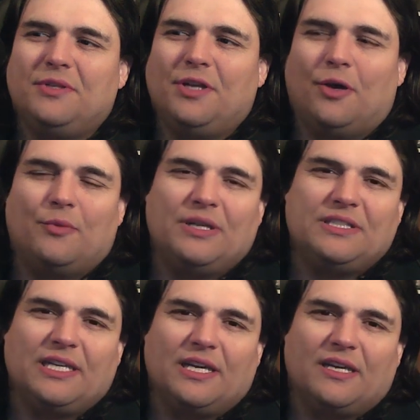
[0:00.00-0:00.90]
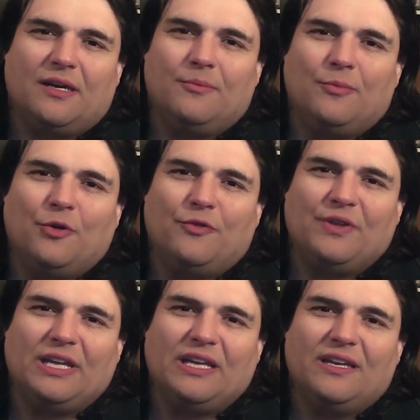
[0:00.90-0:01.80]
renting a
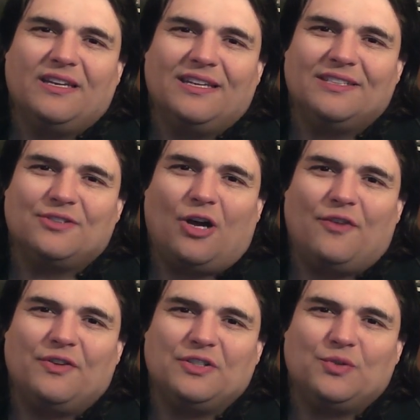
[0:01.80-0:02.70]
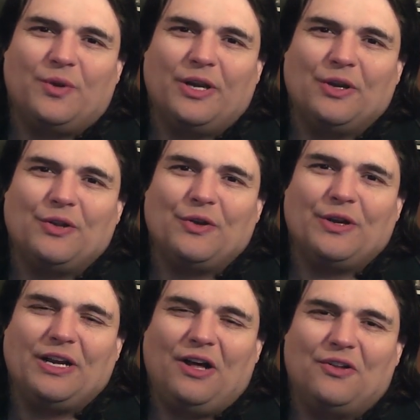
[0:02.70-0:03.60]
movie is often $20 or
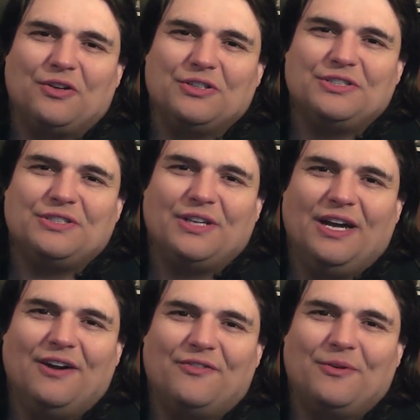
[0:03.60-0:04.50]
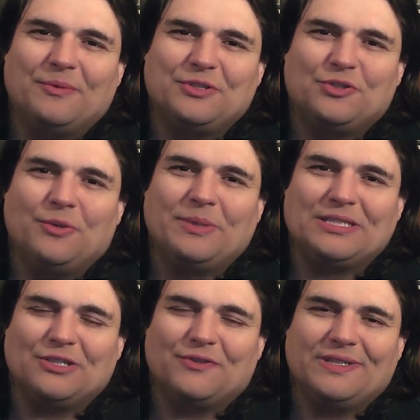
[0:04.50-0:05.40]
$30 from a streaming
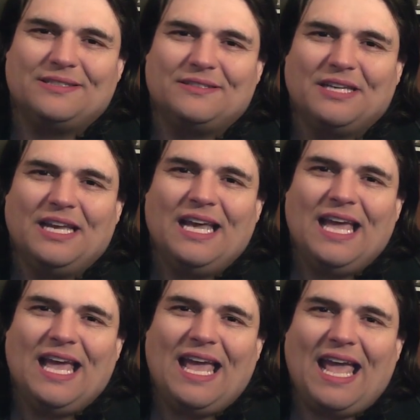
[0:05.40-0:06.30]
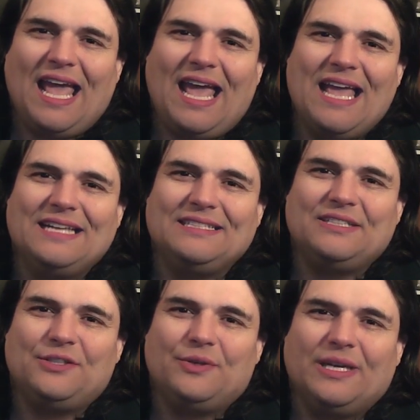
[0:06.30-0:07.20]
service, and
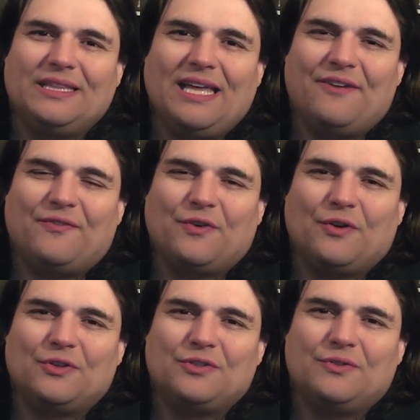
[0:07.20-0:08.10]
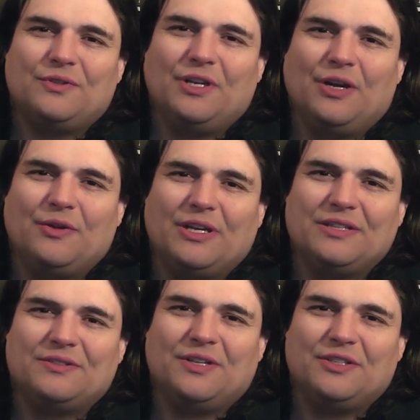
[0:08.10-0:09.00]
you get that for you get
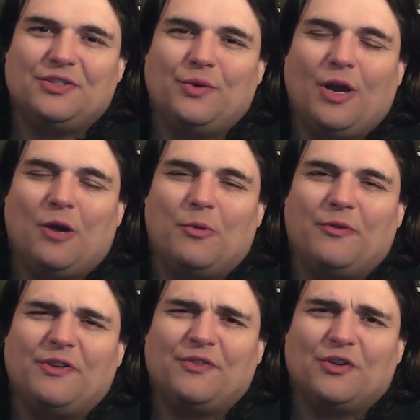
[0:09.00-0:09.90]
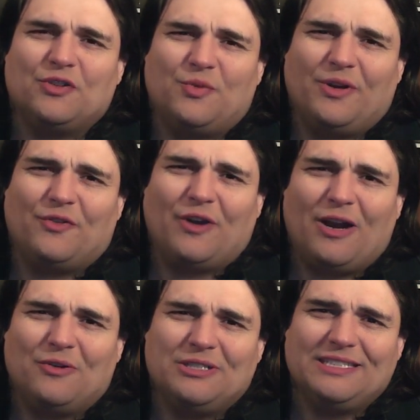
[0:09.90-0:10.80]
a 2-hour movie for 24
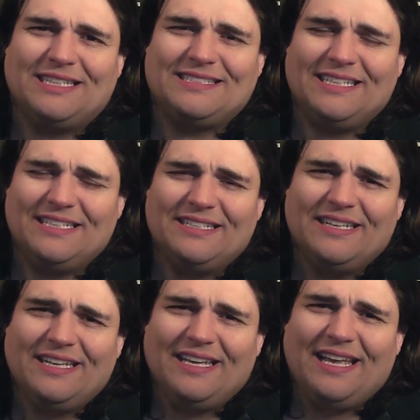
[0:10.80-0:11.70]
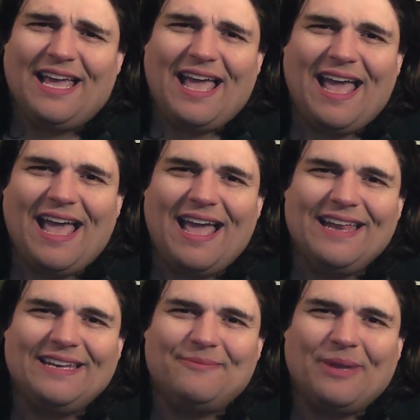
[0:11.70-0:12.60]
hours and that's it.
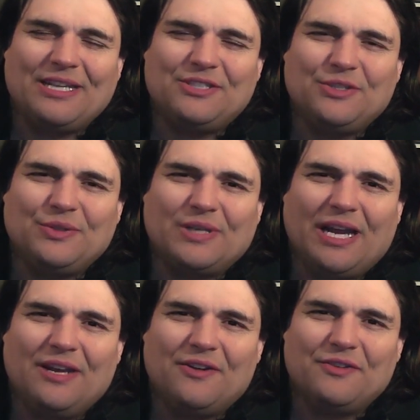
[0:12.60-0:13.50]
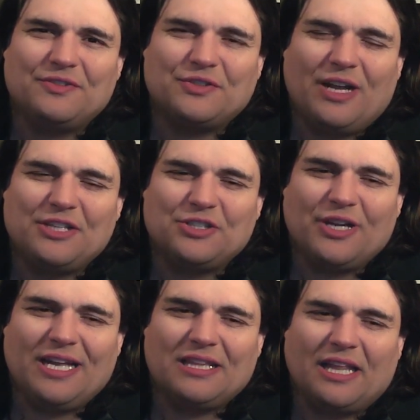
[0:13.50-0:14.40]
And it makes you kind of scratch your
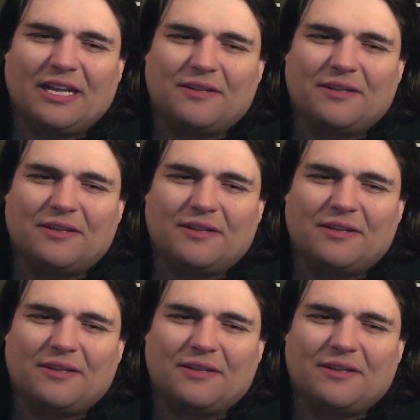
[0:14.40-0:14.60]
head like,